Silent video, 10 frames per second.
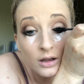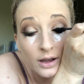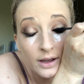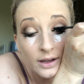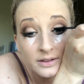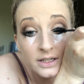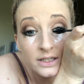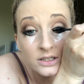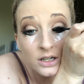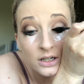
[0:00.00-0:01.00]
has
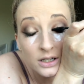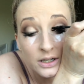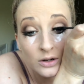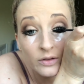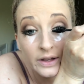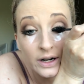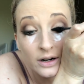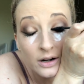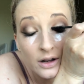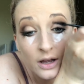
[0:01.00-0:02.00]
a ton on
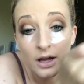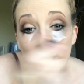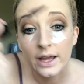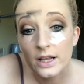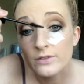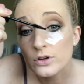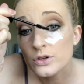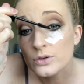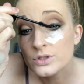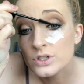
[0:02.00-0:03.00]
there, and if you
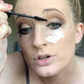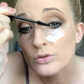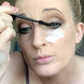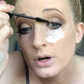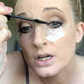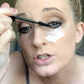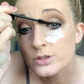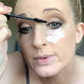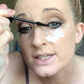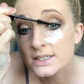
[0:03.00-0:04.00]
use too
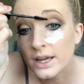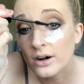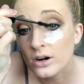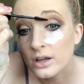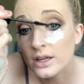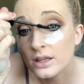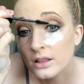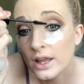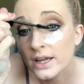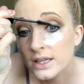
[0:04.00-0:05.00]
much mascara, it
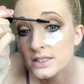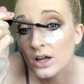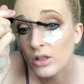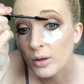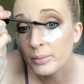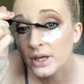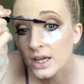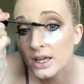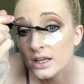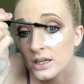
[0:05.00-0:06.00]
like gets
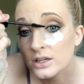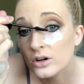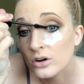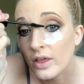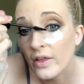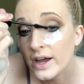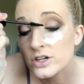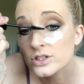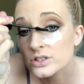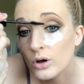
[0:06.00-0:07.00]
clumpy and your
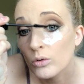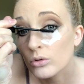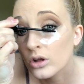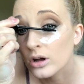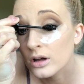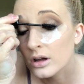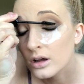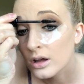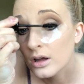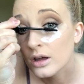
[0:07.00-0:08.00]
lashes don't look
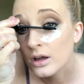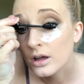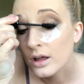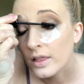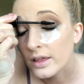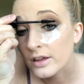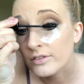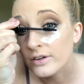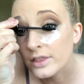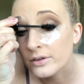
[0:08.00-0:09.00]
like
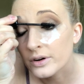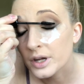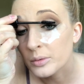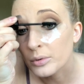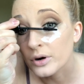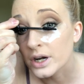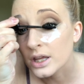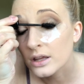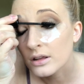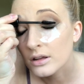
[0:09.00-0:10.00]
feathery and
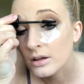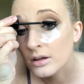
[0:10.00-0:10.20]
pretty.